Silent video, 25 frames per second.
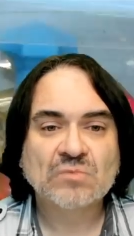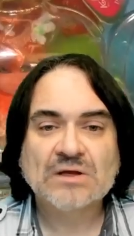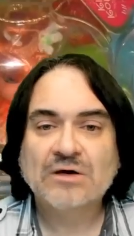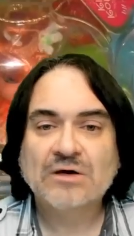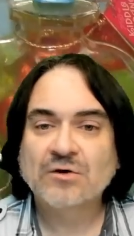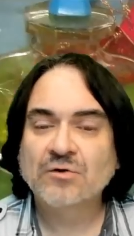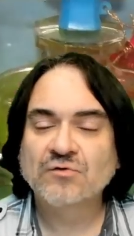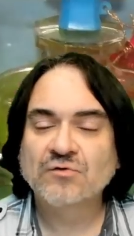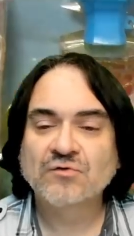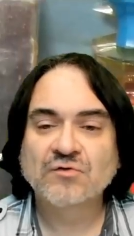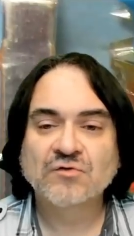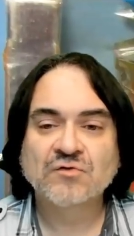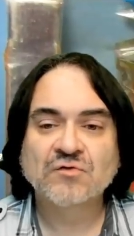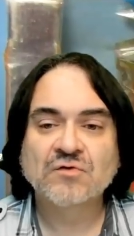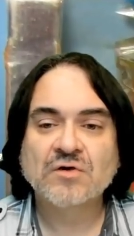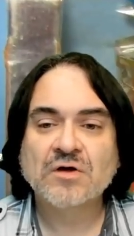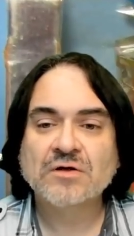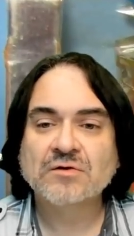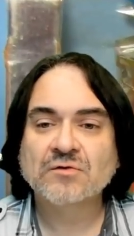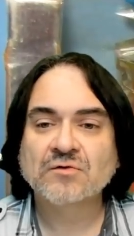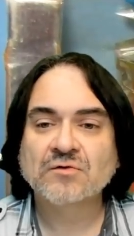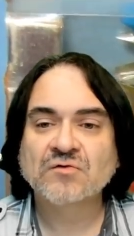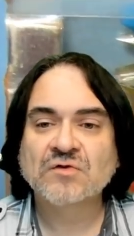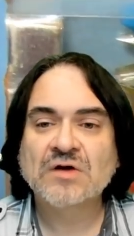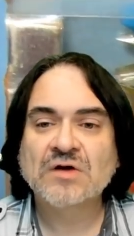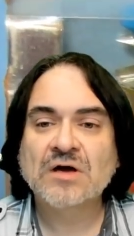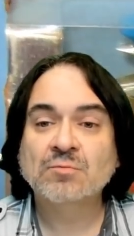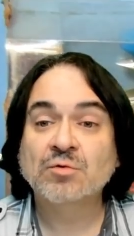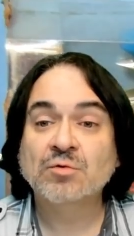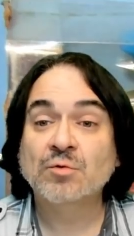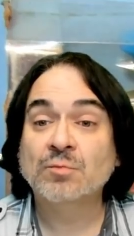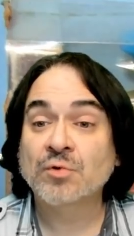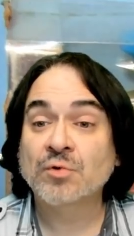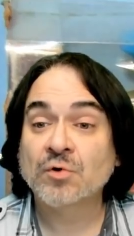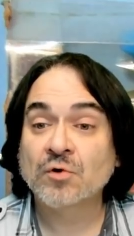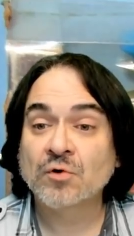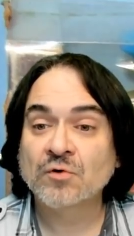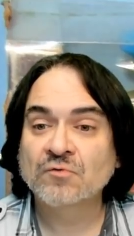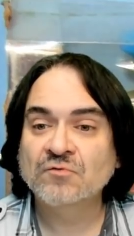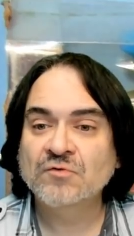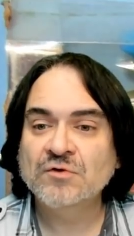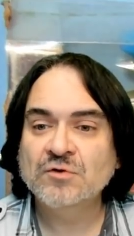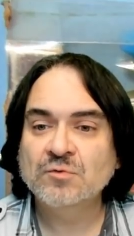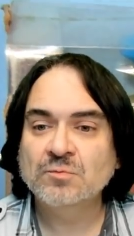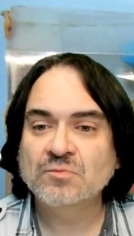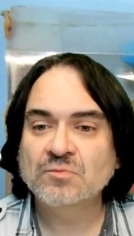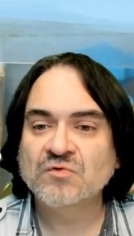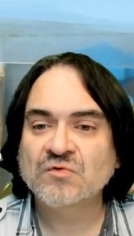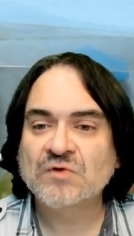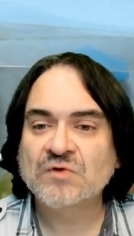Here's just another example
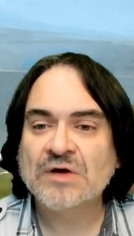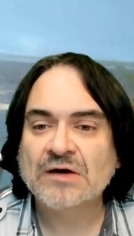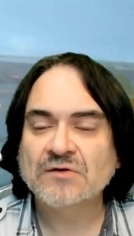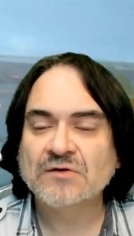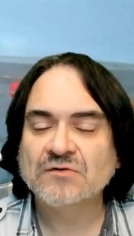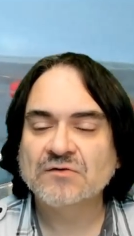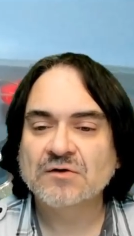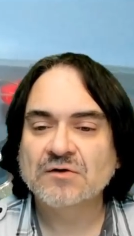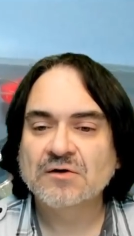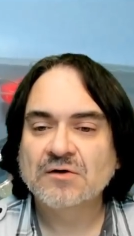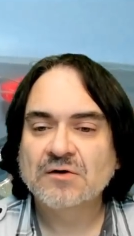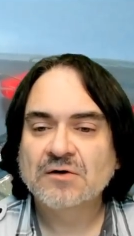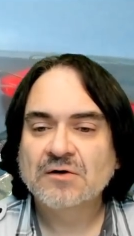perfume set.